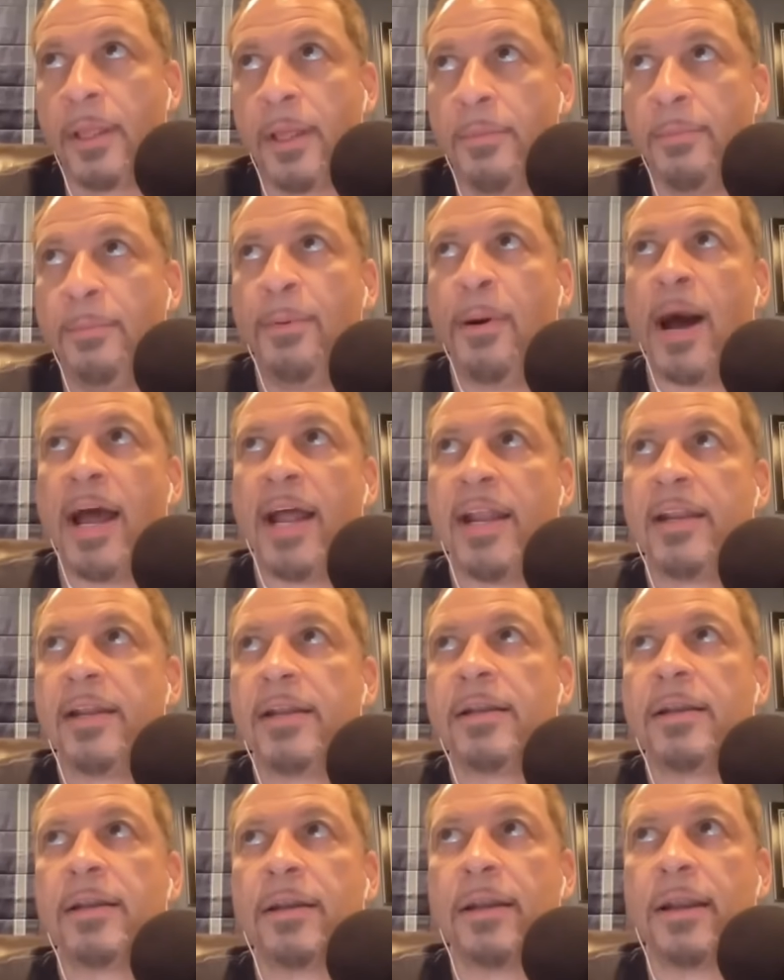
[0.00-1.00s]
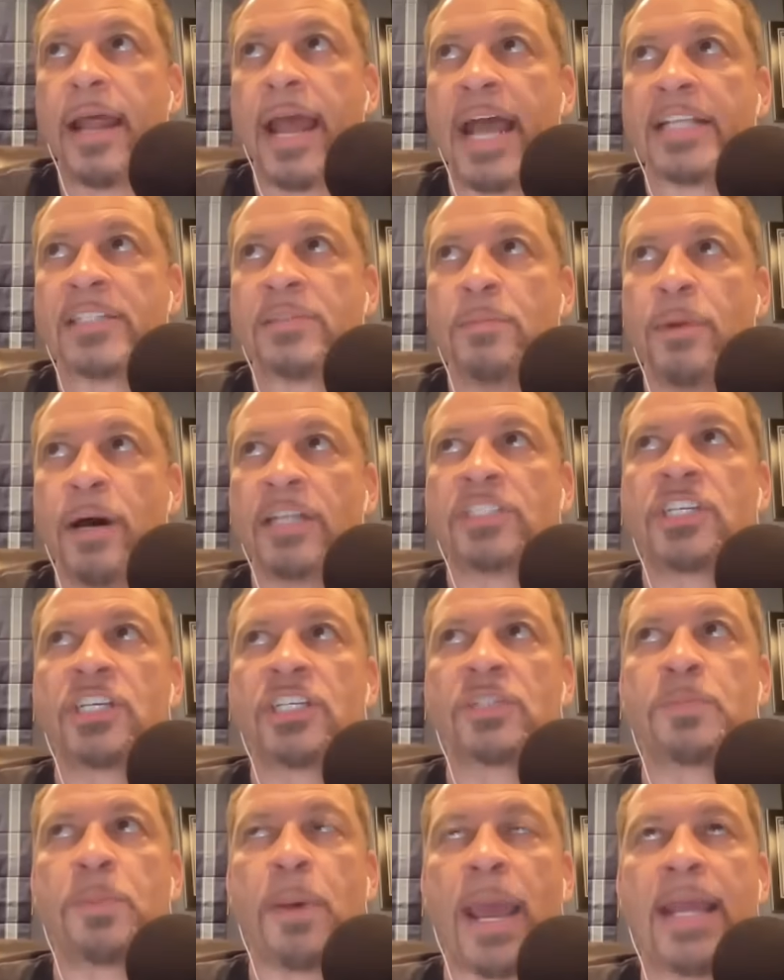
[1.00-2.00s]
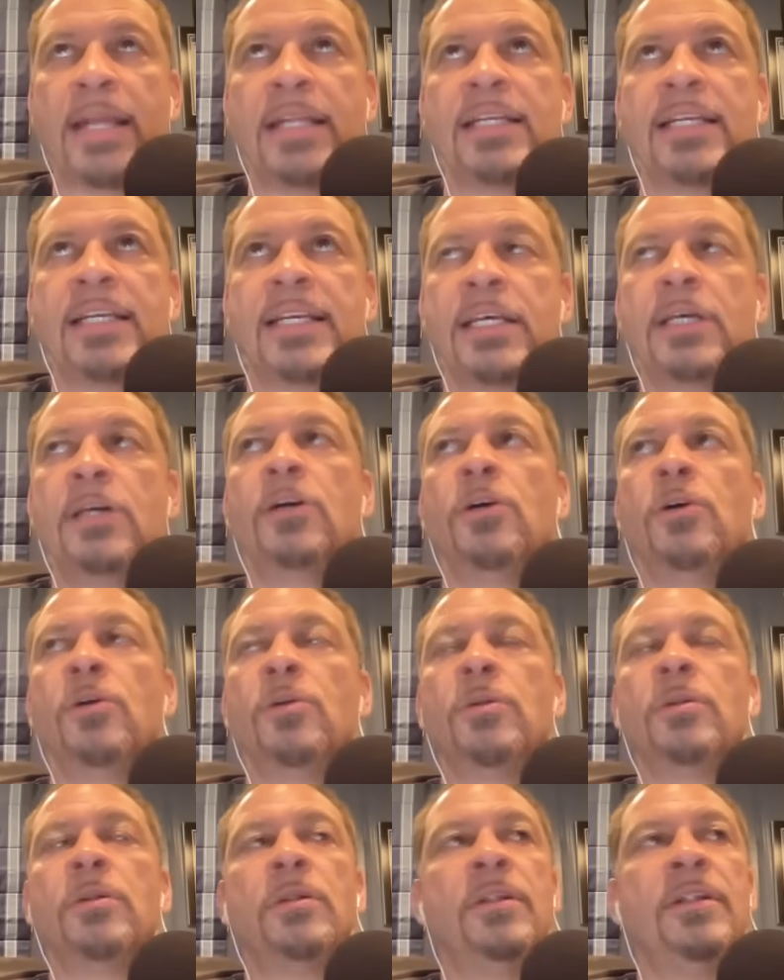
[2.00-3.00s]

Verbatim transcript: But as much as Payton killed